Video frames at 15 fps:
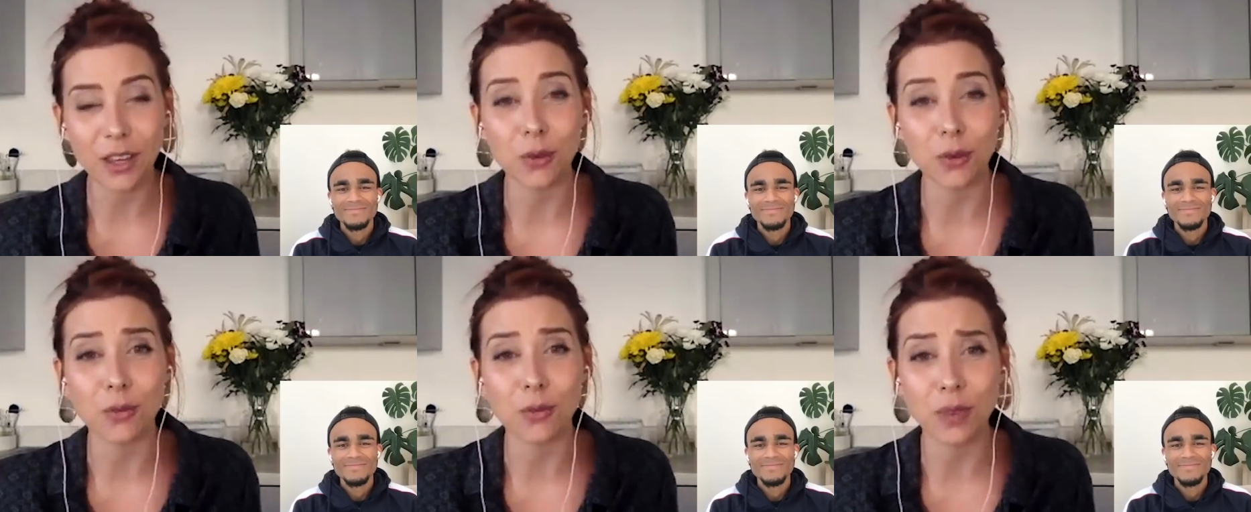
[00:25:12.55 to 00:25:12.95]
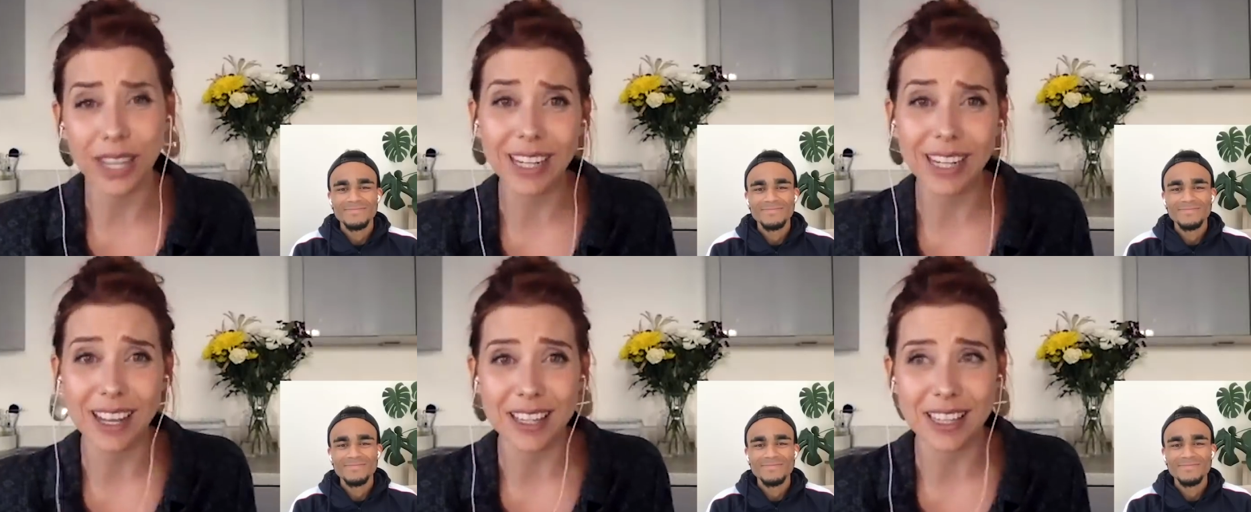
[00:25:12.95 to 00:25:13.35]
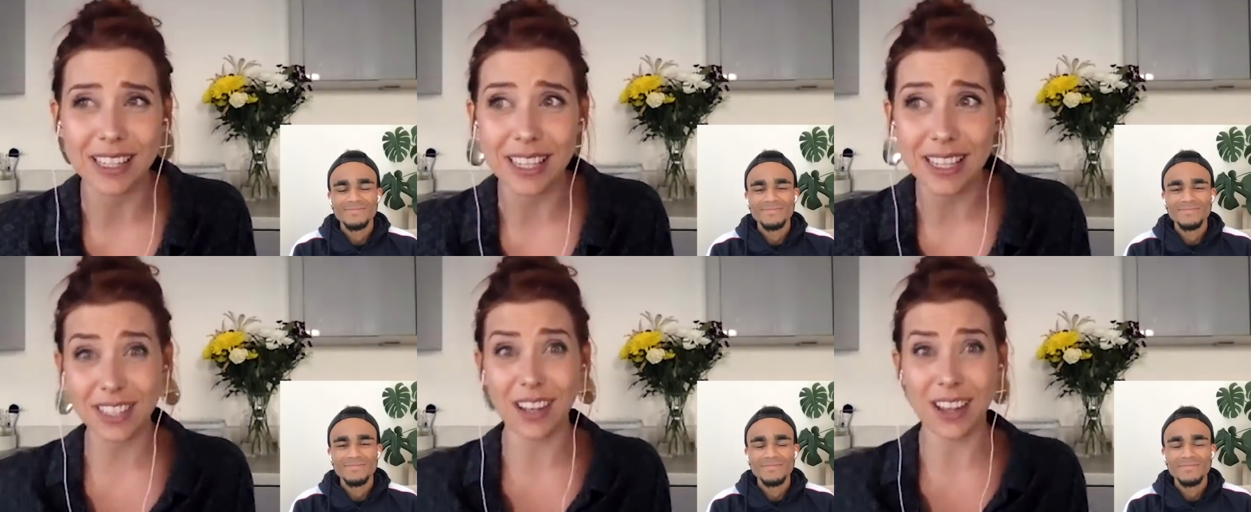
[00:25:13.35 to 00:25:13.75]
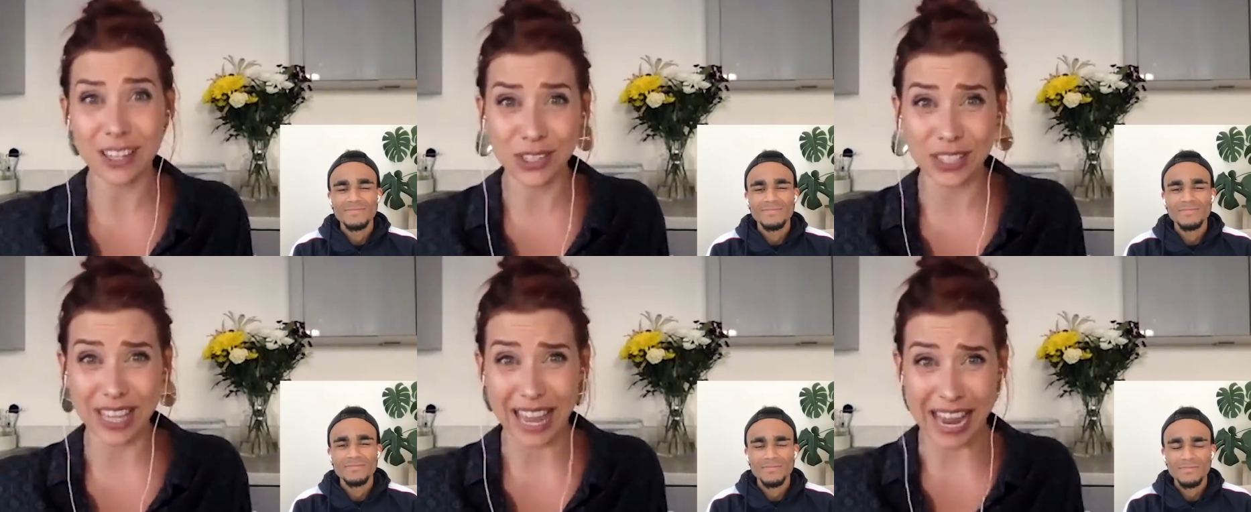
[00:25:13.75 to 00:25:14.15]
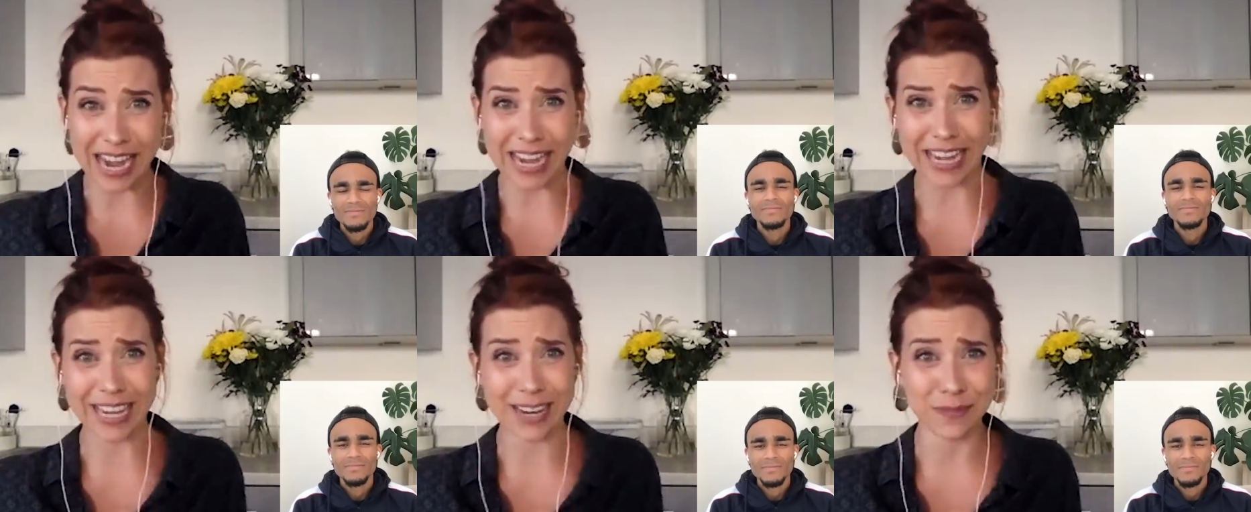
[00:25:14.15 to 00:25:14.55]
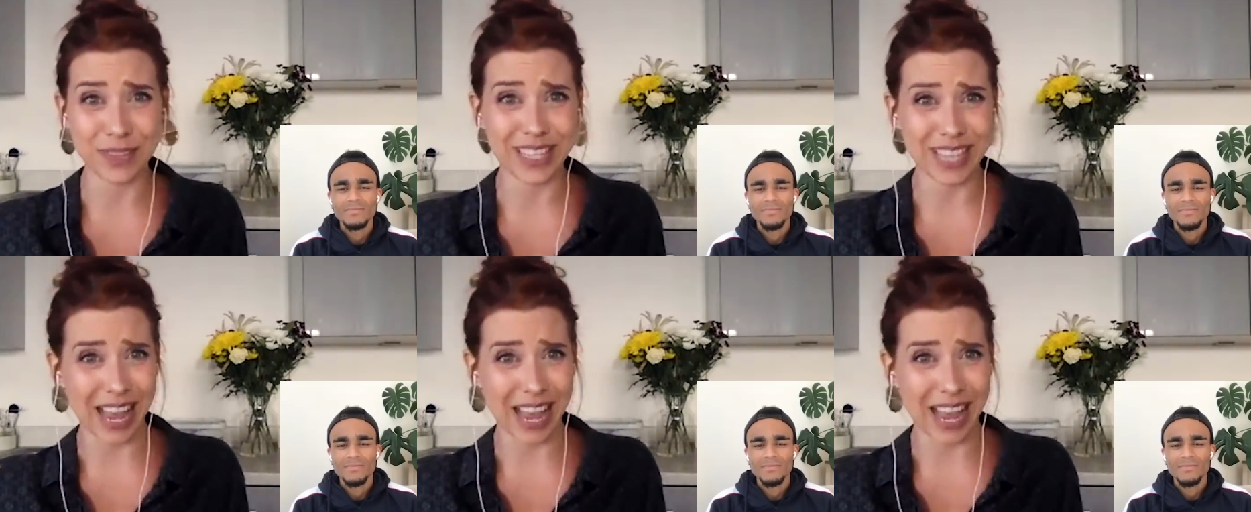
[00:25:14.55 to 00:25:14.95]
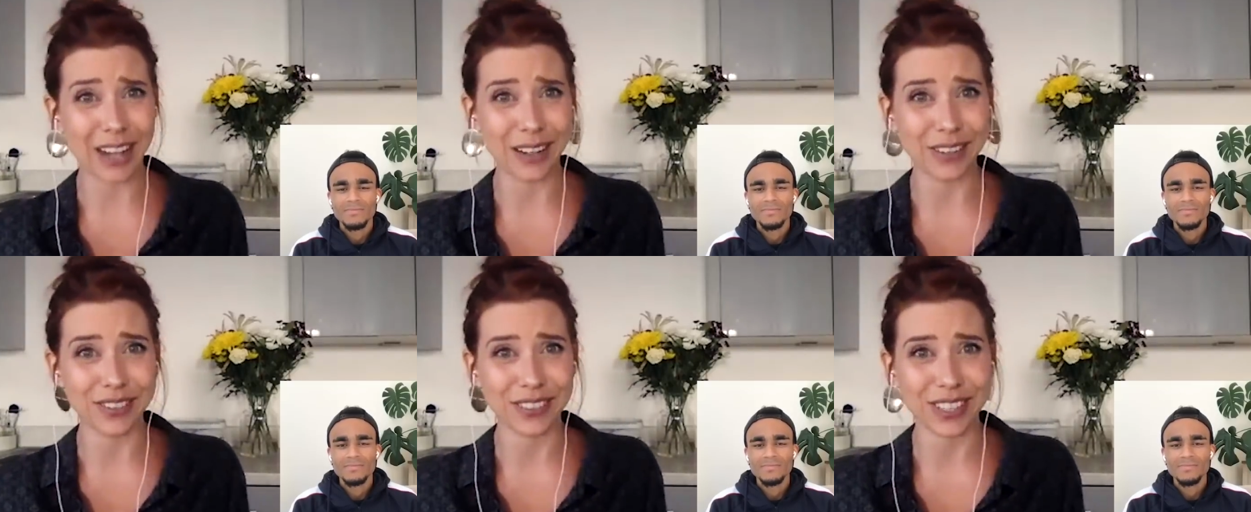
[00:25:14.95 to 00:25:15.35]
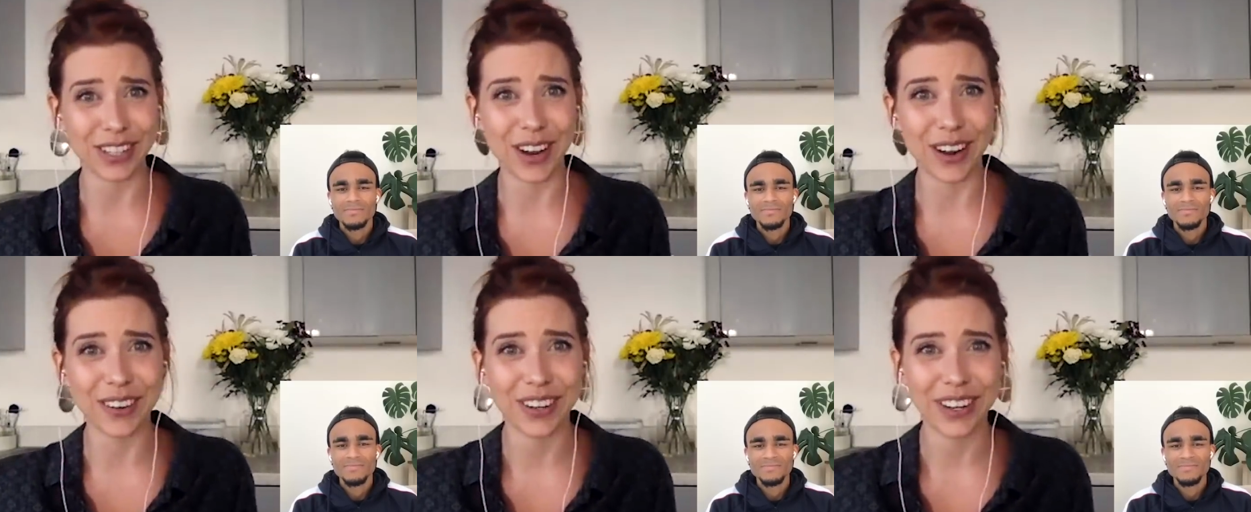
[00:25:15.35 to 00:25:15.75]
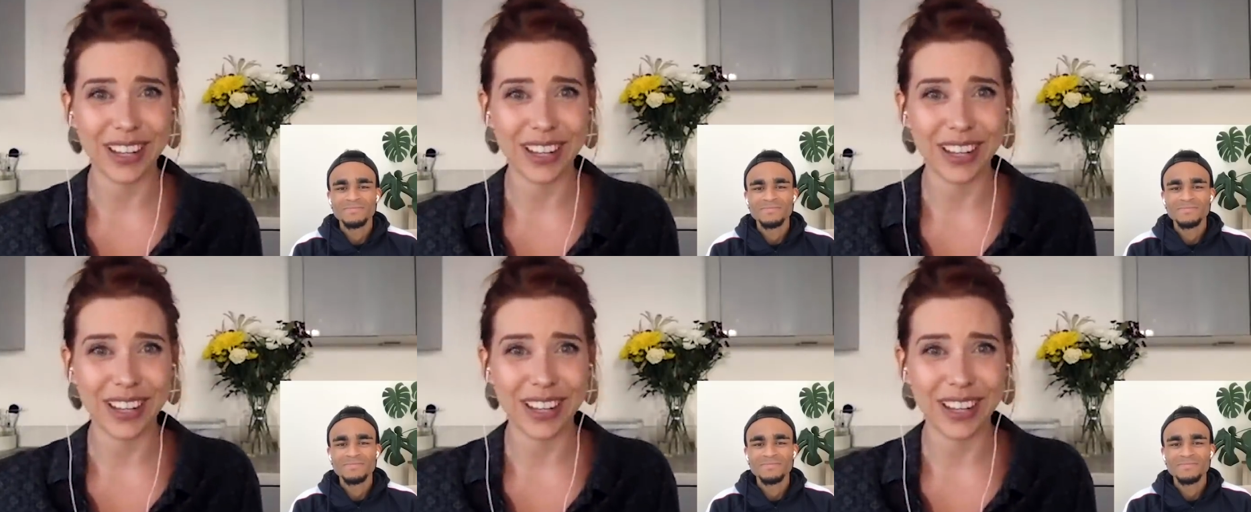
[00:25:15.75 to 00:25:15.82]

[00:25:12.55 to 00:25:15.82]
Speaker 1: you're realizing this guy's just hitting himself, you know?